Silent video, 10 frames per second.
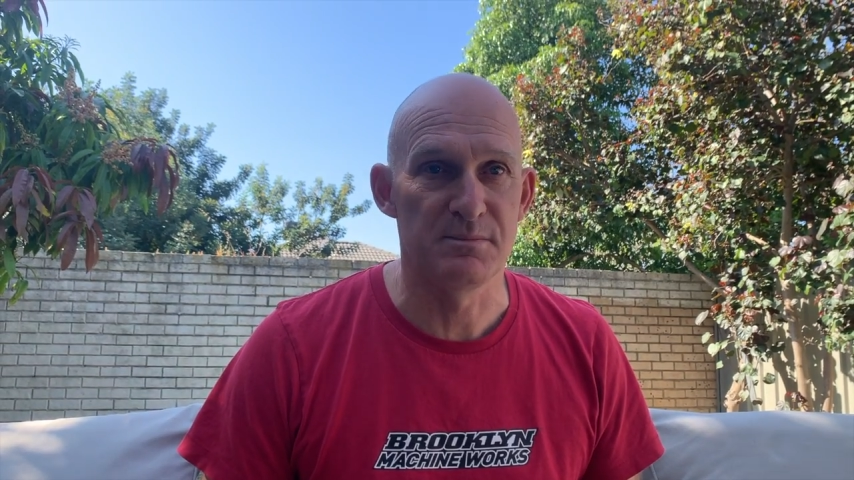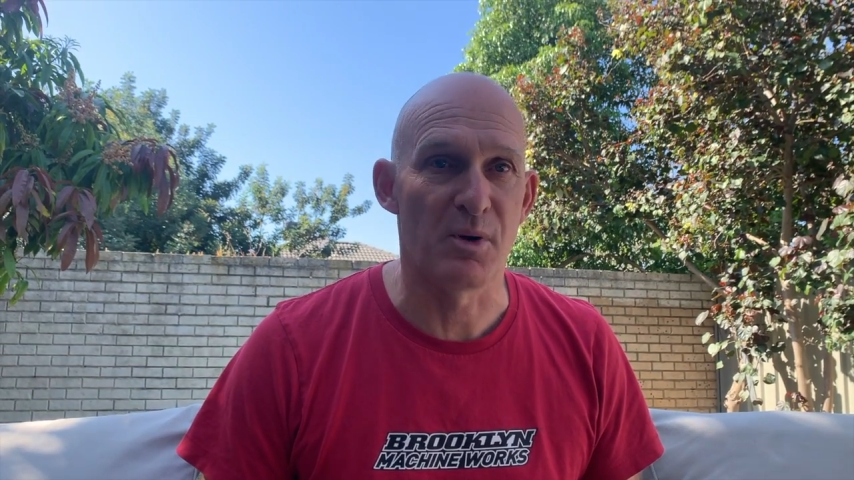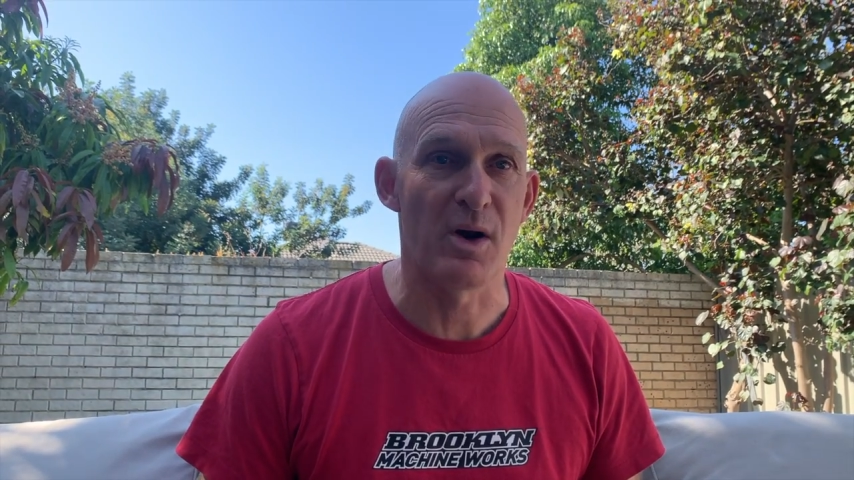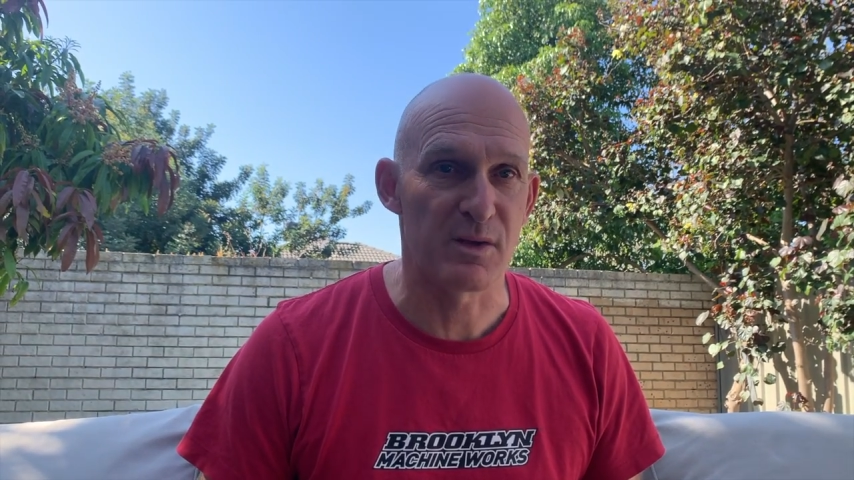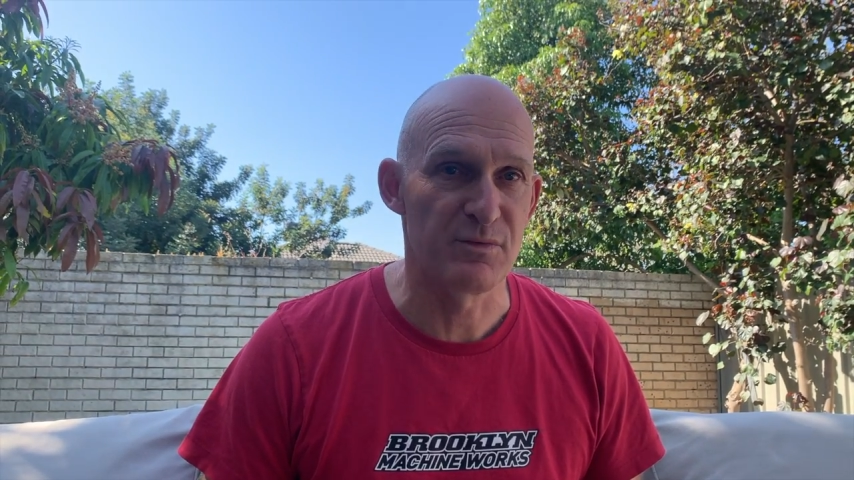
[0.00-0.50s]

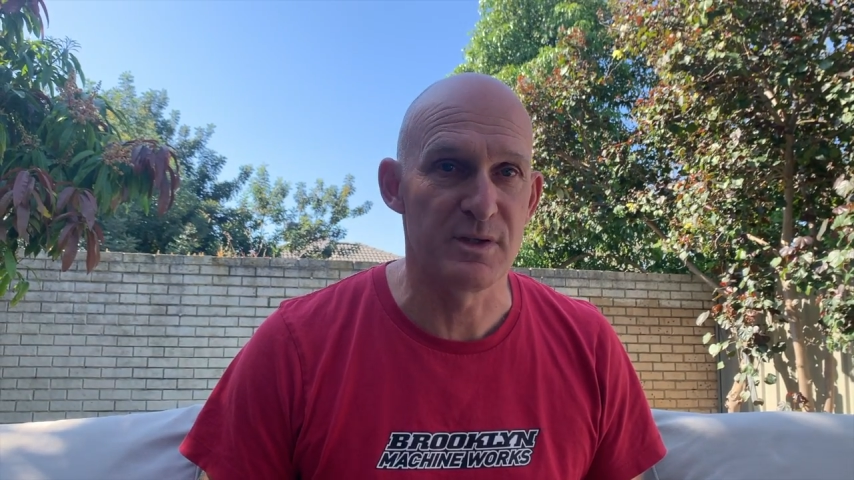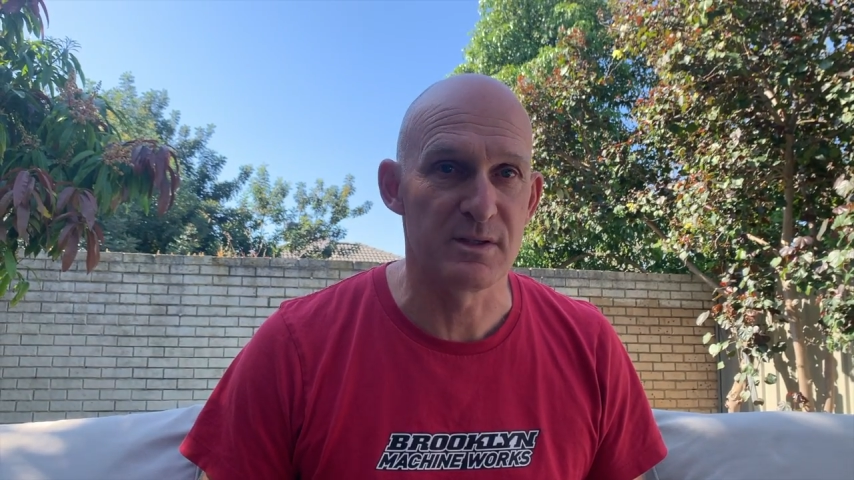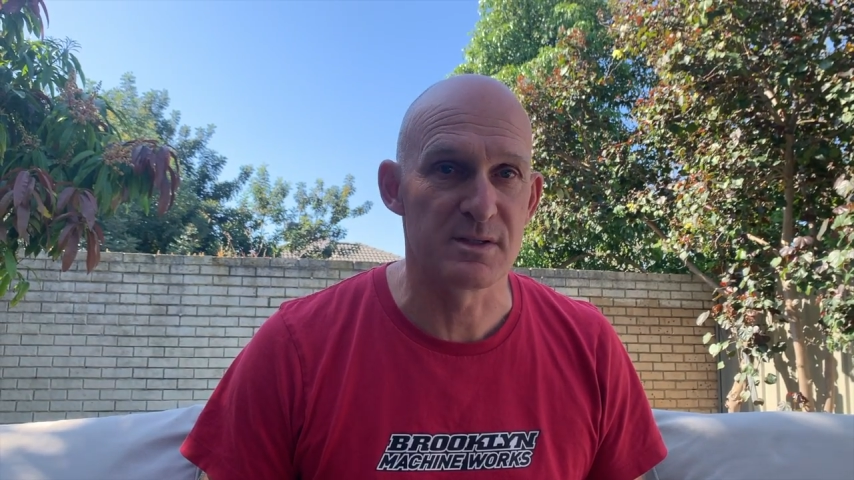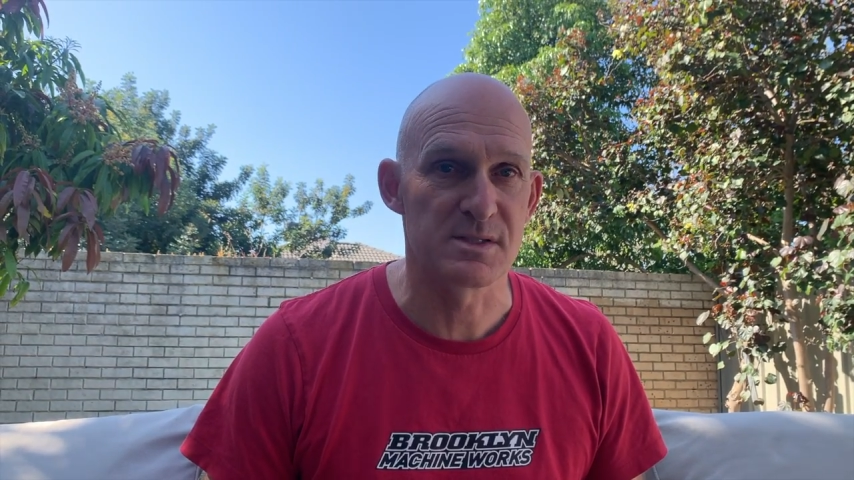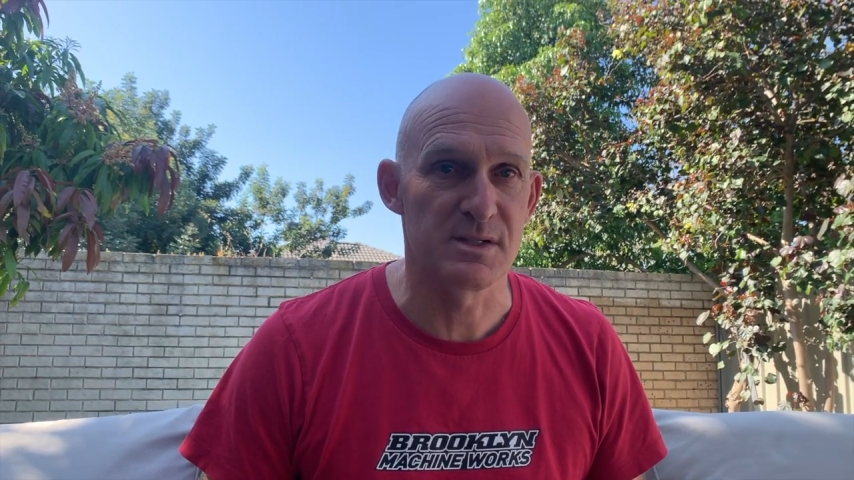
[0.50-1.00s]
bike fit,
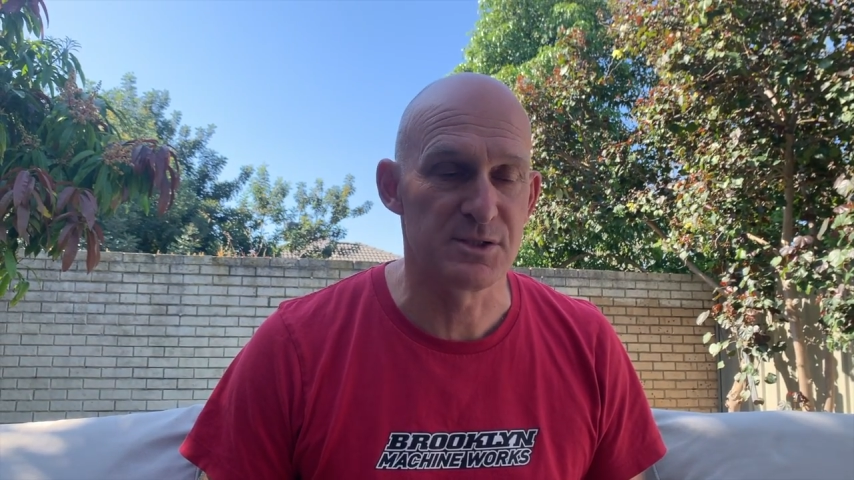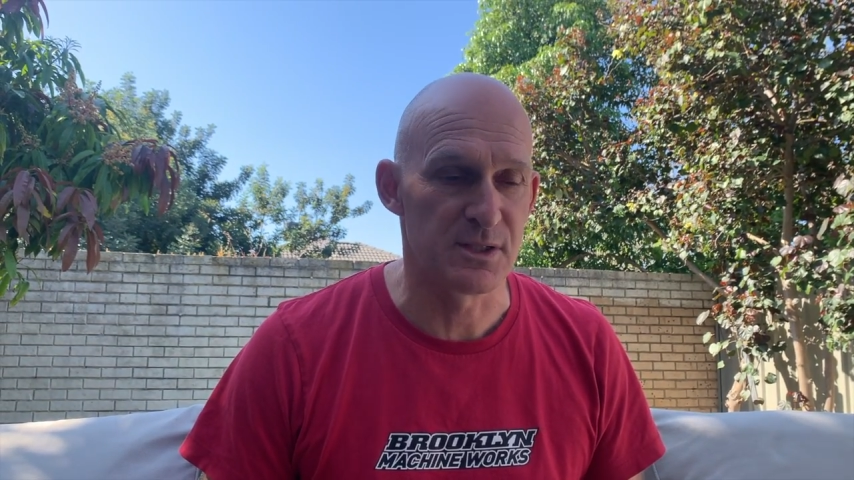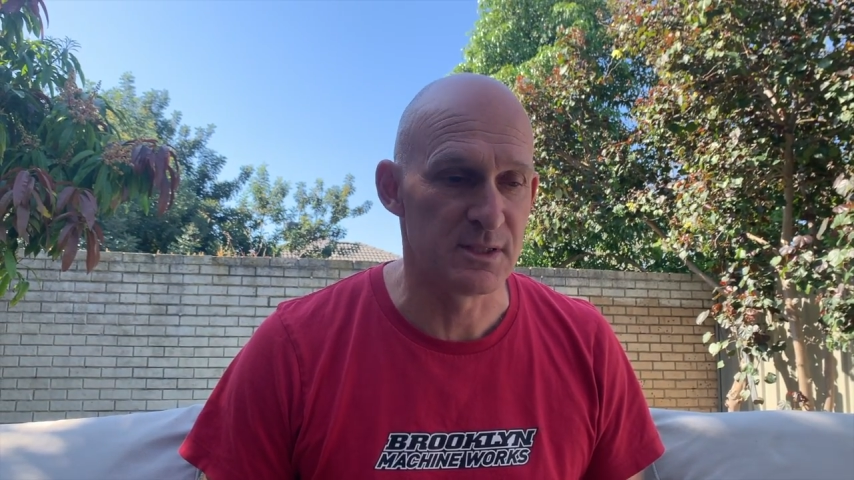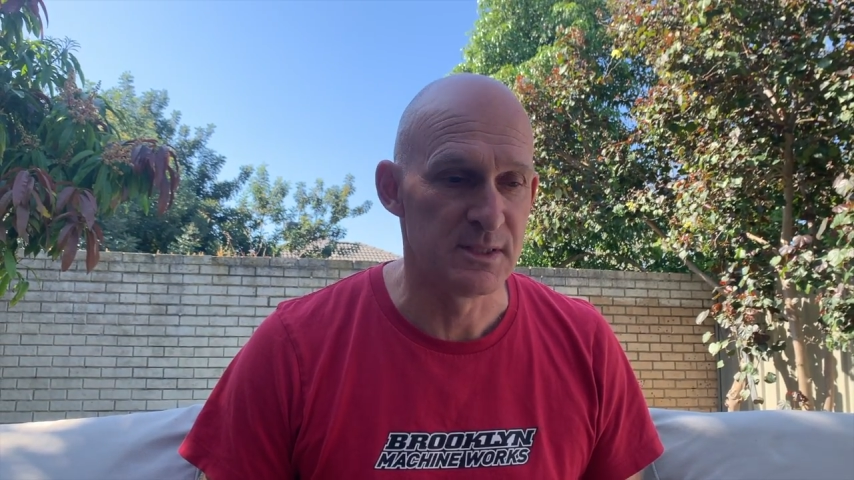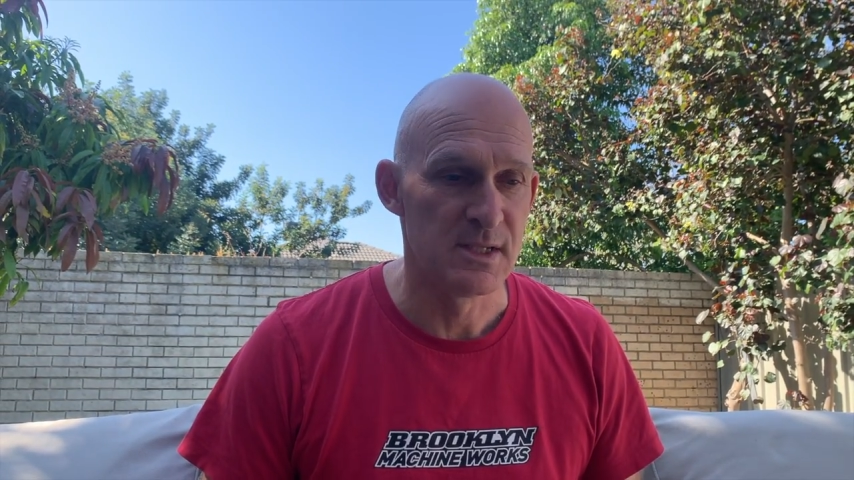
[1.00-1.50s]
etc.